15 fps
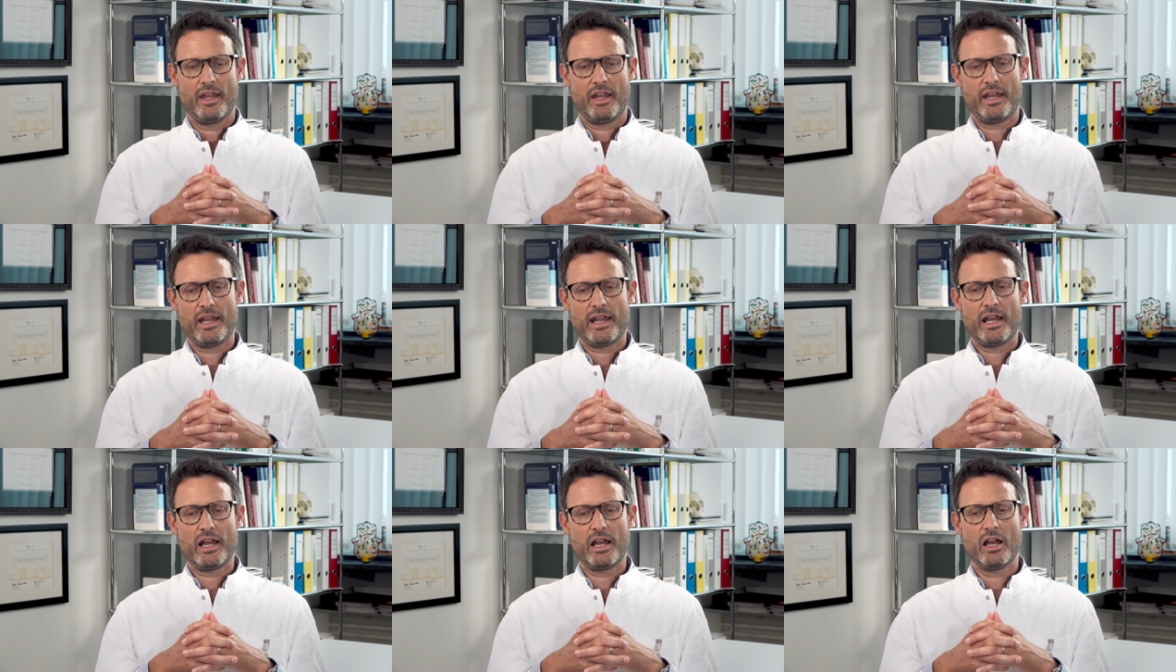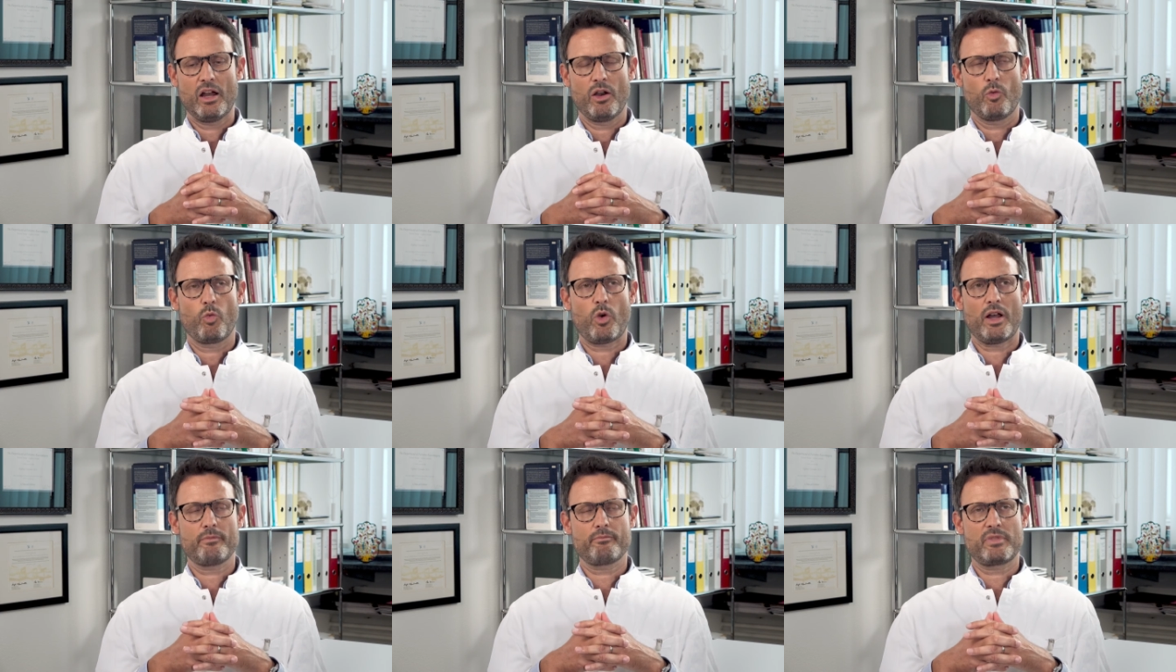Uh,
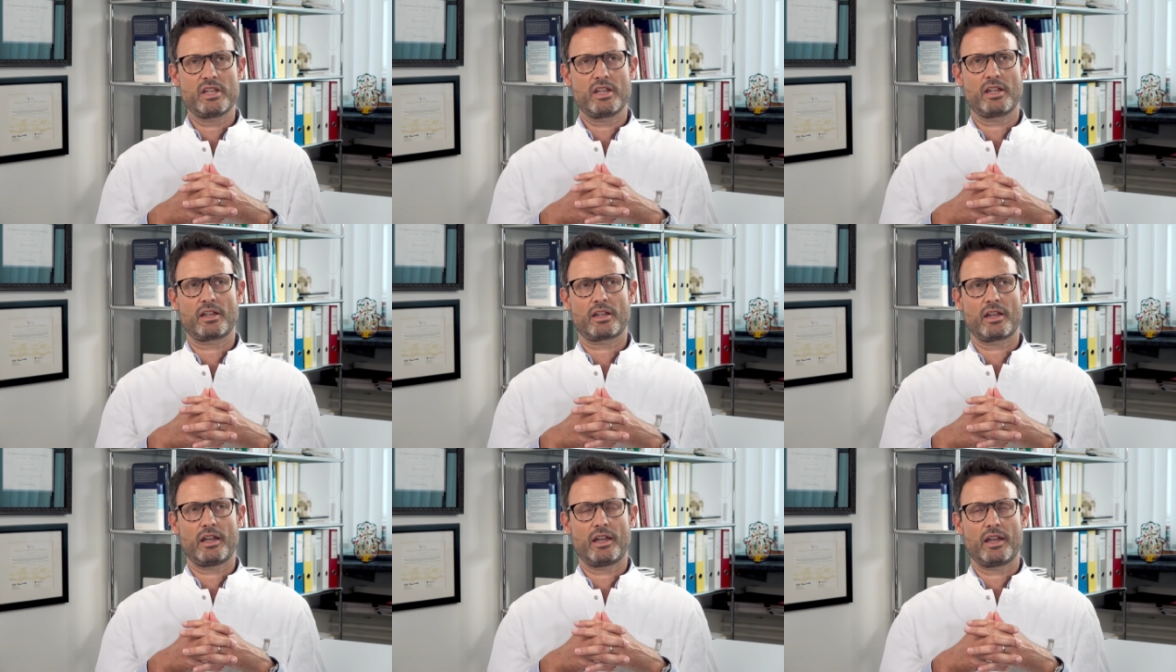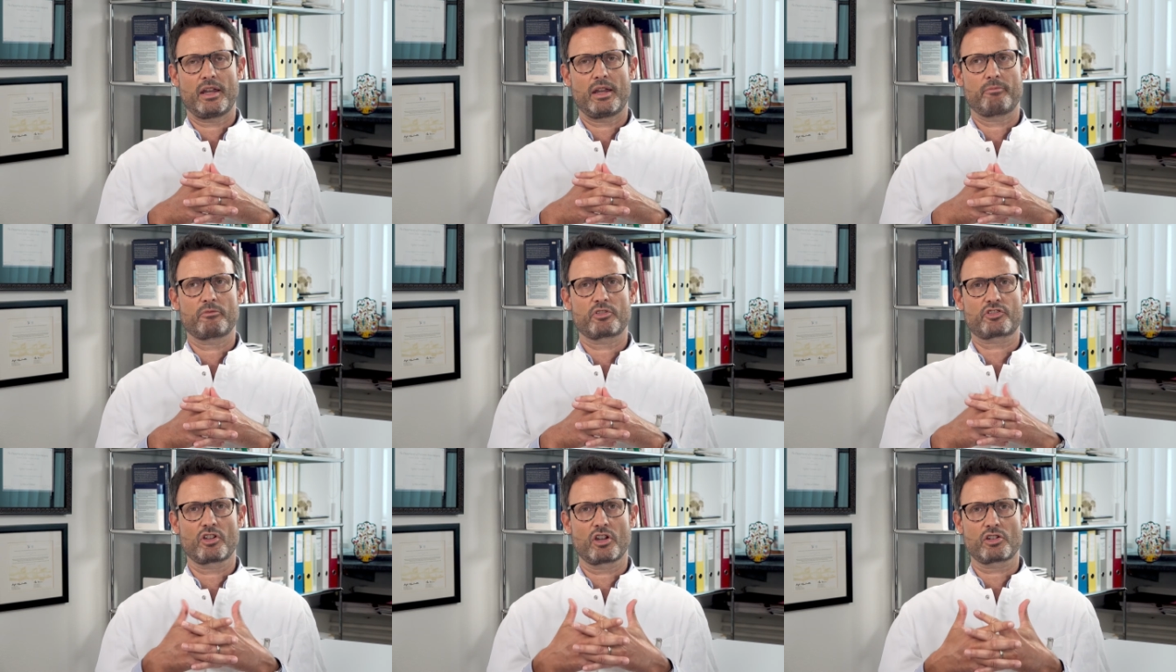one being
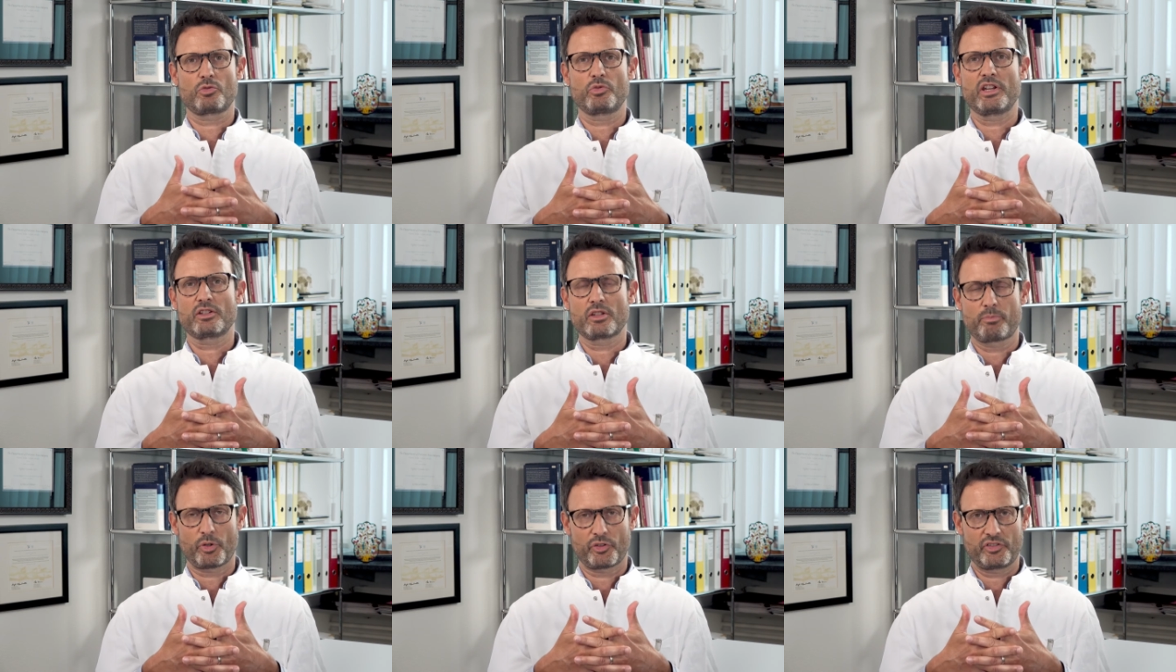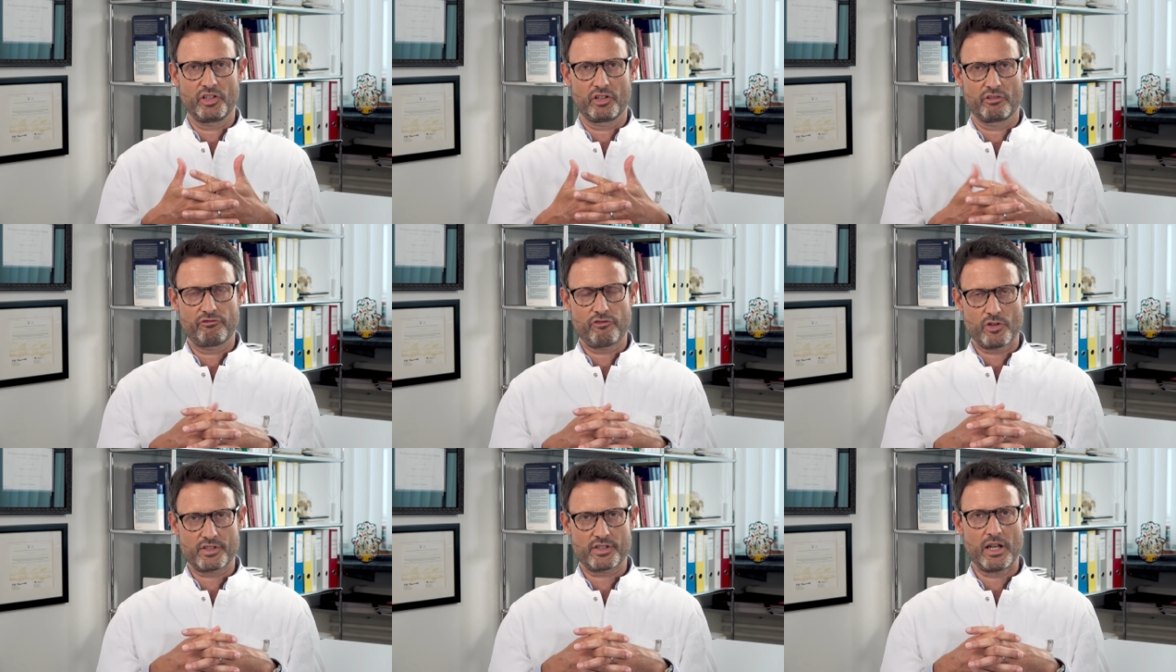um, surgery in the posterior
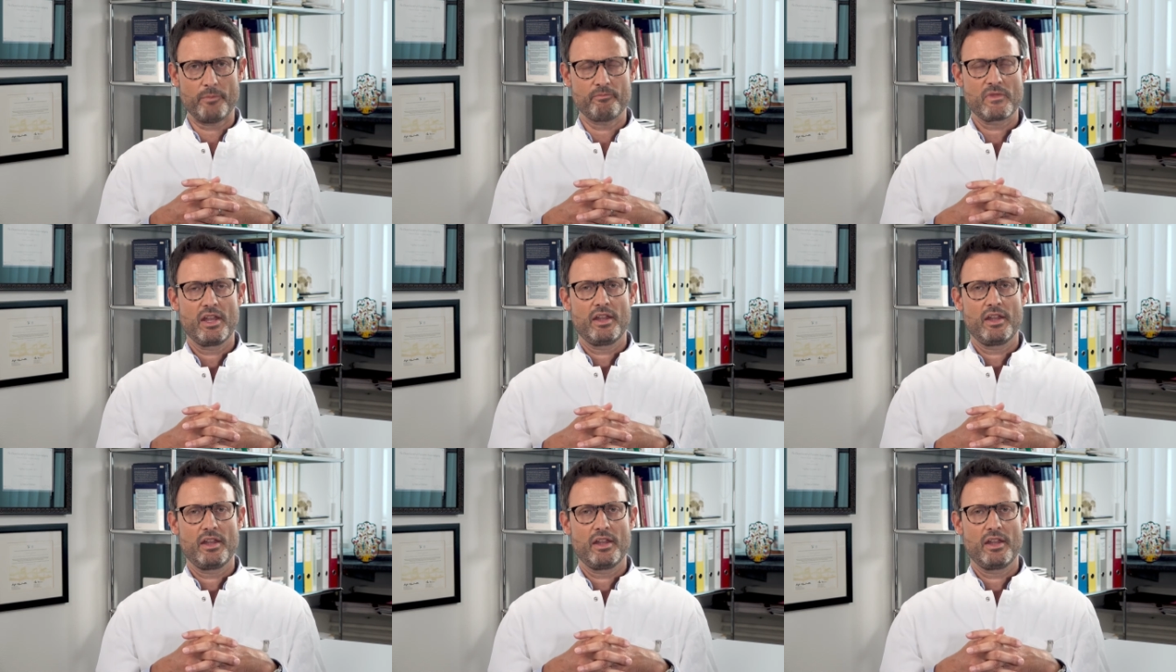fossa